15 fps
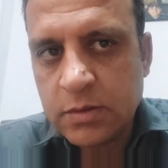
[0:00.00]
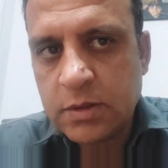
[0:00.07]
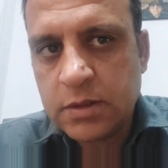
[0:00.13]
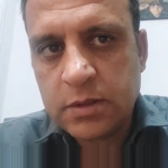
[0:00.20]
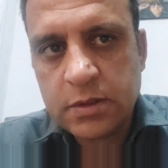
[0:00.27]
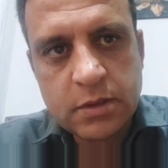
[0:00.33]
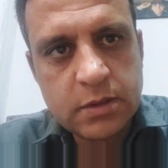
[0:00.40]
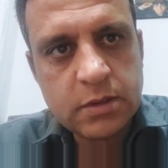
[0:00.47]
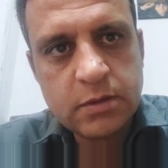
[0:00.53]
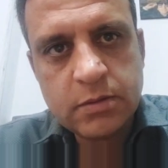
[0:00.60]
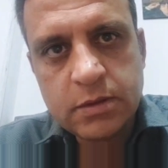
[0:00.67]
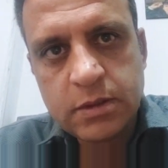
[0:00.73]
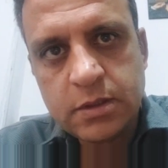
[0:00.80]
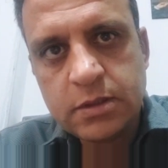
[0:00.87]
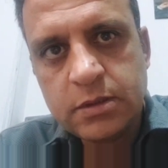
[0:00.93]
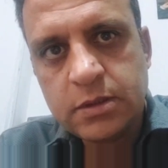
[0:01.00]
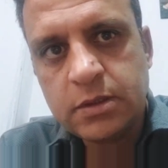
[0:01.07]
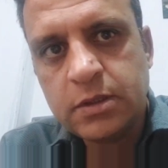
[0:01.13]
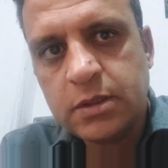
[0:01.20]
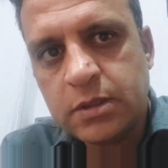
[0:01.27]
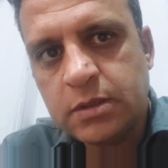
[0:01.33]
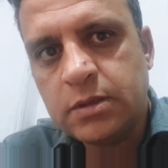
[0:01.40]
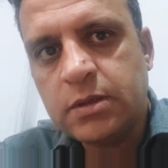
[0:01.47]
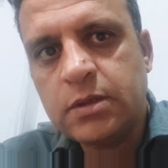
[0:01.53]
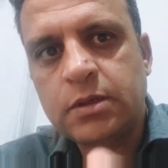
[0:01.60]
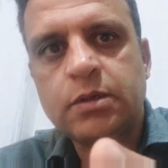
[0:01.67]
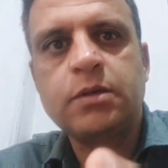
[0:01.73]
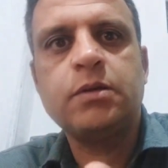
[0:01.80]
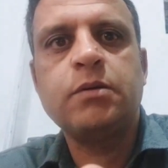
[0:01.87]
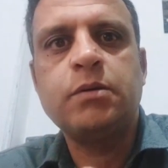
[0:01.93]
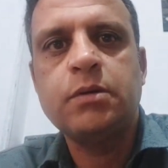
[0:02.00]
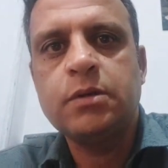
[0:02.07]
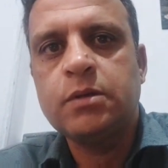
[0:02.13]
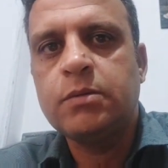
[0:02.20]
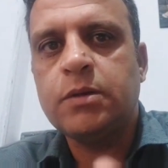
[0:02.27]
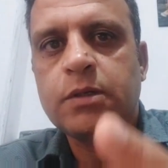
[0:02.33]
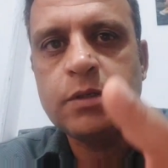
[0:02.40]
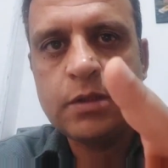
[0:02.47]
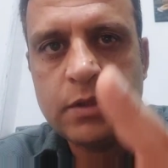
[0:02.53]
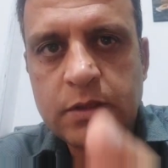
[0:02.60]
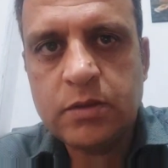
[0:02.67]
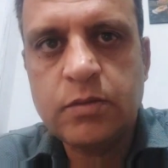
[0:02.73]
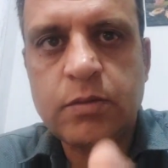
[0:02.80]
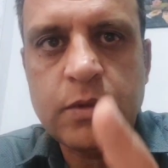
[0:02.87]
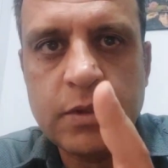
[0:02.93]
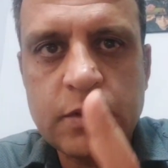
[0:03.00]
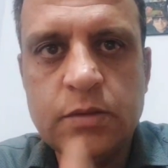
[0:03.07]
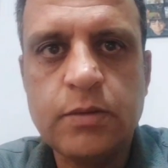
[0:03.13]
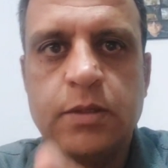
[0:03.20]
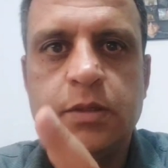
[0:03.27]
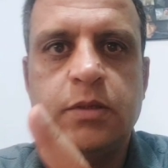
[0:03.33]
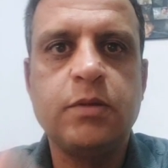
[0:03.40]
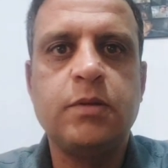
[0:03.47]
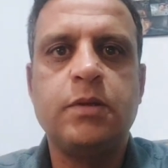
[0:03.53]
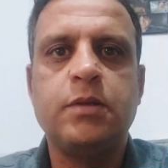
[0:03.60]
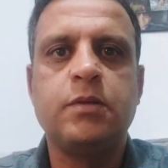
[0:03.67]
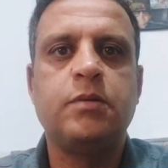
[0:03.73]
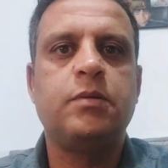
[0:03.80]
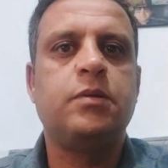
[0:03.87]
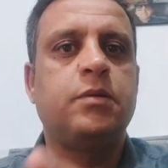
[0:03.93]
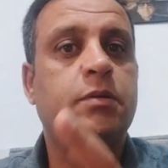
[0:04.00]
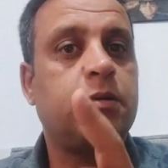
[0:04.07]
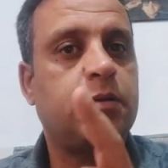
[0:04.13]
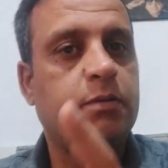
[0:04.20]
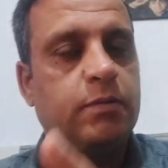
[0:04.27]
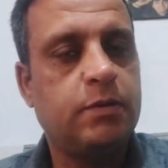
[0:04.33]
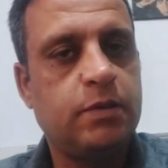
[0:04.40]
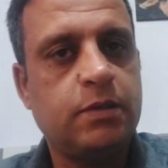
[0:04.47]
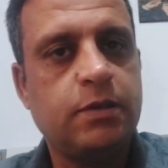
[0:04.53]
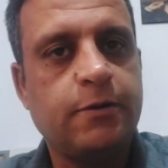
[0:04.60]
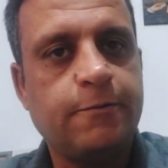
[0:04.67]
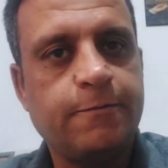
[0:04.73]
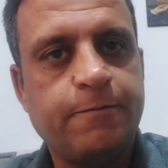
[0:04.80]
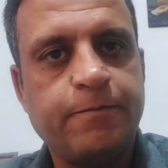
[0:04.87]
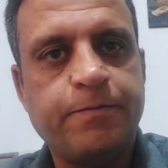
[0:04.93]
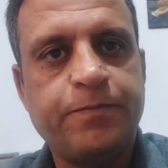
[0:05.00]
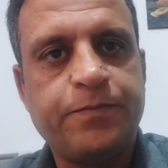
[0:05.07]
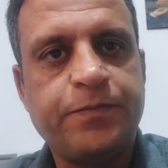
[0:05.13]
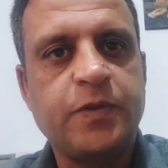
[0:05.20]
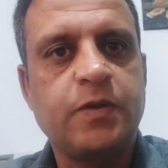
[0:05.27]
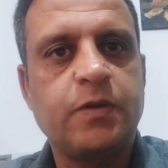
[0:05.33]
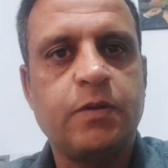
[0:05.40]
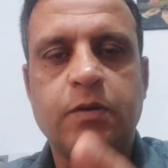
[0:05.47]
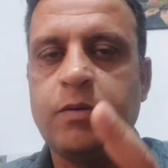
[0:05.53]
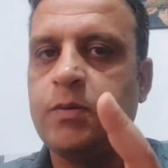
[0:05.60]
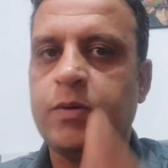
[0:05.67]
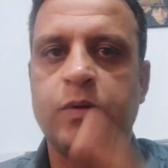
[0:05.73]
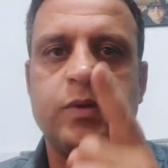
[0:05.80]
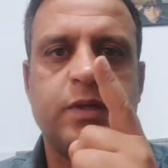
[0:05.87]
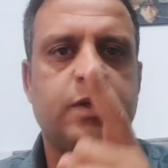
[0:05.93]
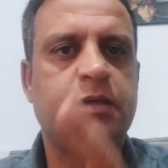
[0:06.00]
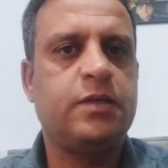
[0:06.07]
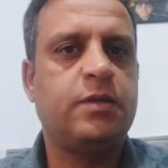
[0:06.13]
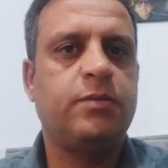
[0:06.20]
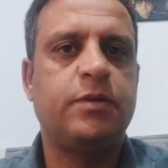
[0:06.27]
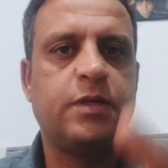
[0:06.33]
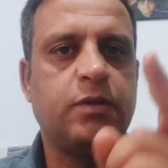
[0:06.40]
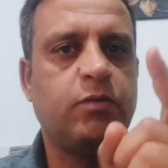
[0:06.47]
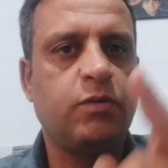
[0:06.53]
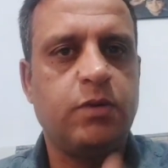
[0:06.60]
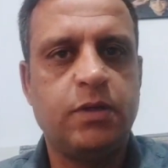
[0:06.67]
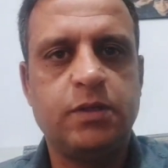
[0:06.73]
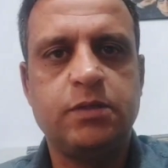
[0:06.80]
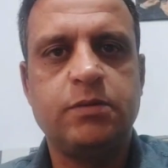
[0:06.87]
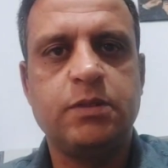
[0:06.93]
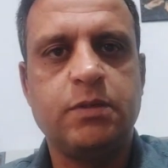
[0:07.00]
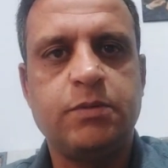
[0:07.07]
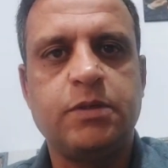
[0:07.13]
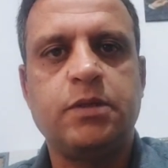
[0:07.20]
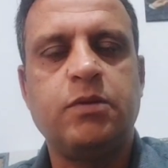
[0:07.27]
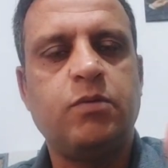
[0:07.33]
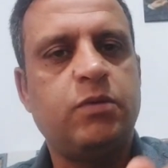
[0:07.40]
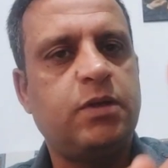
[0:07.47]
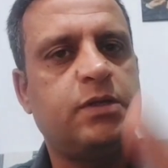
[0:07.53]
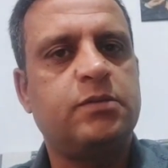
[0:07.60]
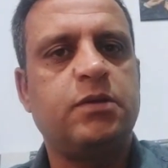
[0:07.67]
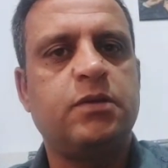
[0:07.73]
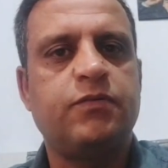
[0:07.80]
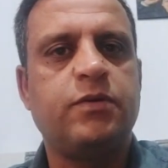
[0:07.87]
For sustained intensive gaming, heavy multitasking, or demanding apps you may see frame drops, longer load times, and some thermal throttling.